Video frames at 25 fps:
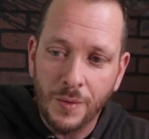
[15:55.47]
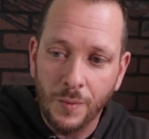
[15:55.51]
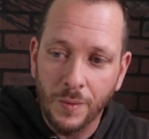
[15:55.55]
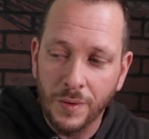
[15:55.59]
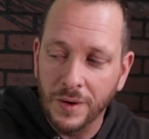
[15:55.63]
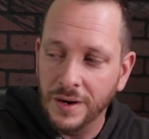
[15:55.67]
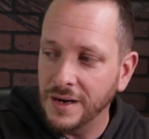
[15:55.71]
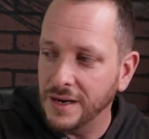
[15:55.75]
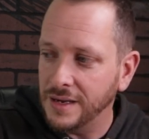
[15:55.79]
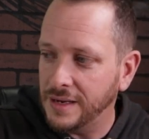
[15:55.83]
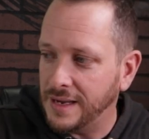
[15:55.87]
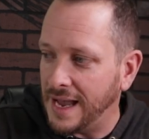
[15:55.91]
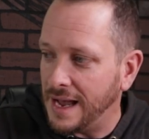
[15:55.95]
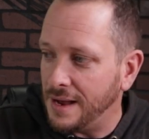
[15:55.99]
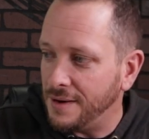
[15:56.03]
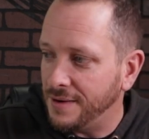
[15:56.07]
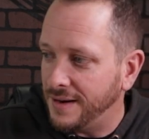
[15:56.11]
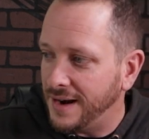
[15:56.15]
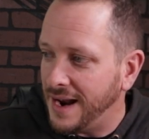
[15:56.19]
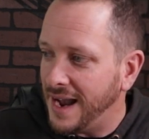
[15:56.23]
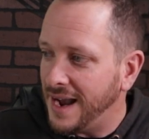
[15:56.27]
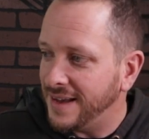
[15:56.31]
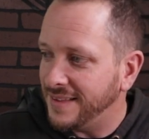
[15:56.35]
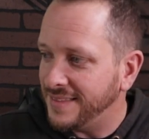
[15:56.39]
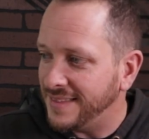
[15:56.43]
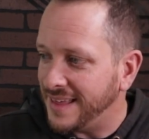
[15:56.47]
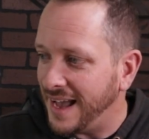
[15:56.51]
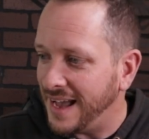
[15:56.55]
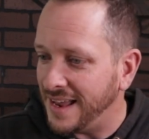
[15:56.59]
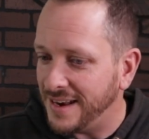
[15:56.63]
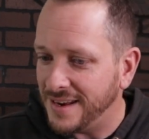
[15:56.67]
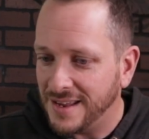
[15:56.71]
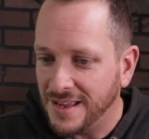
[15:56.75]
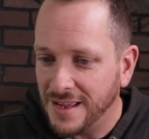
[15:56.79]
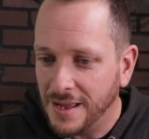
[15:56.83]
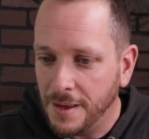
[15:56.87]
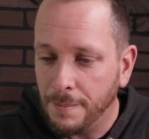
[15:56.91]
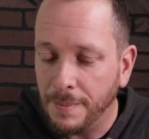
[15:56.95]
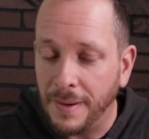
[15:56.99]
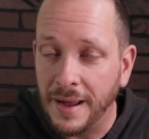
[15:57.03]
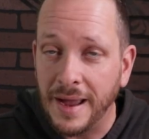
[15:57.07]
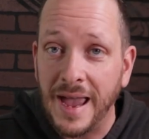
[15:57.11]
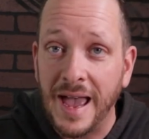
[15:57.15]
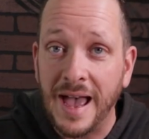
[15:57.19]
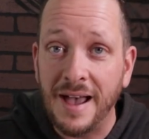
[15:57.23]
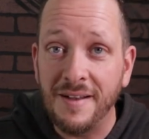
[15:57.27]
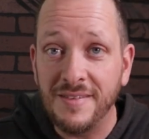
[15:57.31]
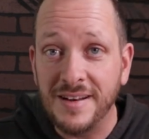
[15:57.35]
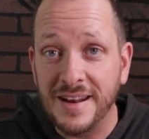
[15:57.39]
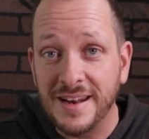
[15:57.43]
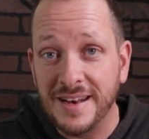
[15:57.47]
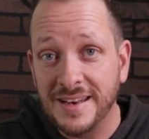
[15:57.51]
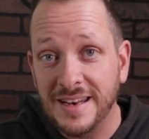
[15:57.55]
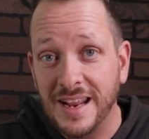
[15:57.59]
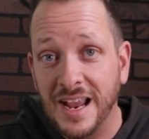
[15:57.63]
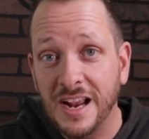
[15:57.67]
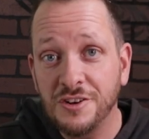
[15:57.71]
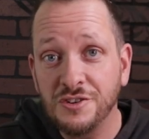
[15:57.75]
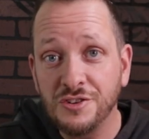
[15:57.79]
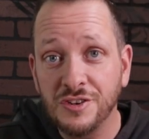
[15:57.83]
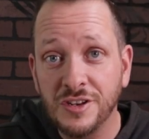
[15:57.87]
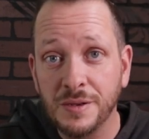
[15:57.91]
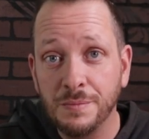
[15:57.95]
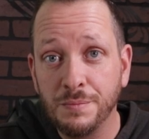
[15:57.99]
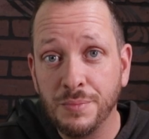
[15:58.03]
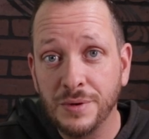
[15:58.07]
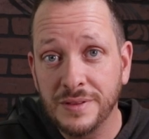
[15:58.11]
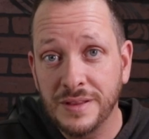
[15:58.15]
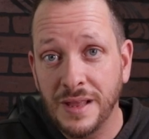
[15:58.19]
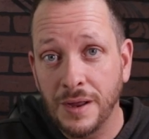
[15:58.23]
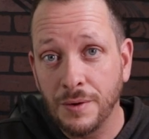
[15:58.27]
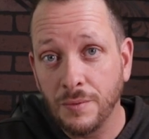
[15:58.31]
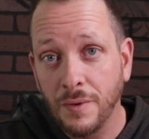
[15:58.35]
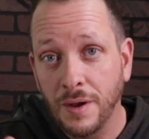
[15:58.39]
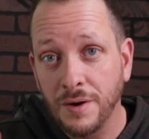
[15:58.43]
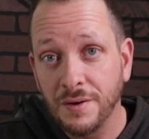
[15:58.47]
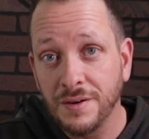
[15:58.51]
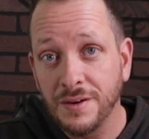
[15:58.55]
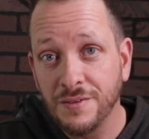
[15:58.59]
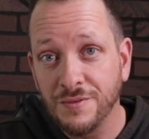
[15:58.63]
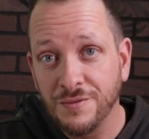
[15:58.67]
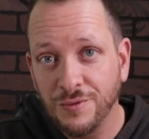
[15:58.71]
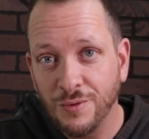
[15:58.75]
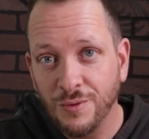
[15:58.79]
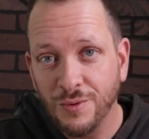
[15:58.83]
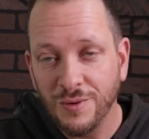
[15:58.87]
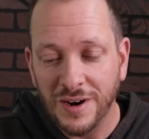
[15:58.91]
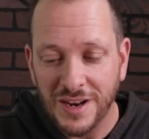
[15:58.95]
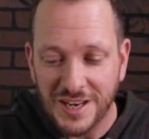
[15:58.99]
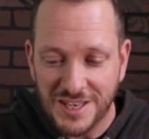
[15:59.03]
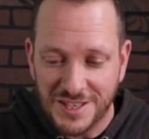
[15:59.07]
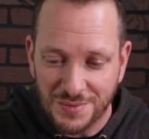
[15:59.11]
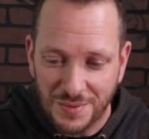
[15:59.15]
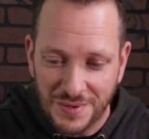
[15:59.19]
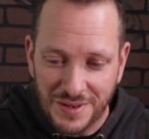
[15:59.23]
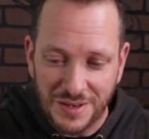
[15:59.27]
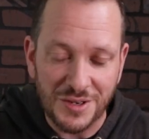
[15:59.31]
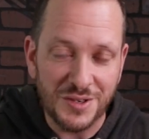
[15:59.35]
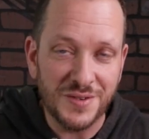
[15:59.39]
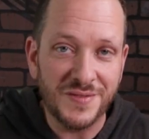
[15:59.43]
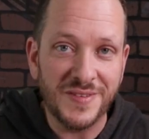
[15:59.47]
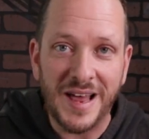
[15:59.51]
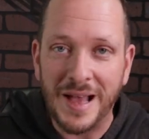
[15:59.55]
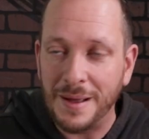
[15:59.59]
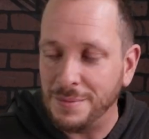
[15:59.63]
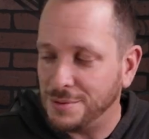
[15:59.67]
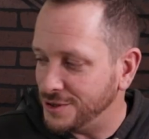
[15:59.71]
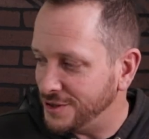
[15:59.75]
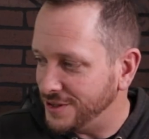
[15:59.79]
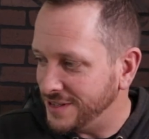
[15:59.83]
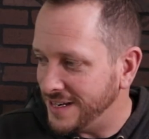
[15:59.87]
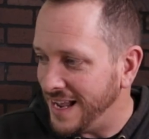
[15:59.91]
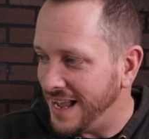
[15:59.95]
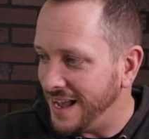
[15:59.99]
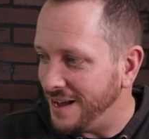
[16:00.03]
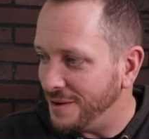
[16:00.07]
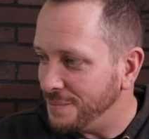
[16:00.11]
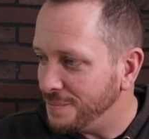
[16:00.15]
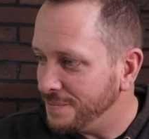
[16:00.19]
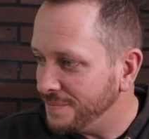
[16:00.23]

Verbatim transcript: We're gonna counteract that by having it naturally put that rudder in for us when those flaps are down.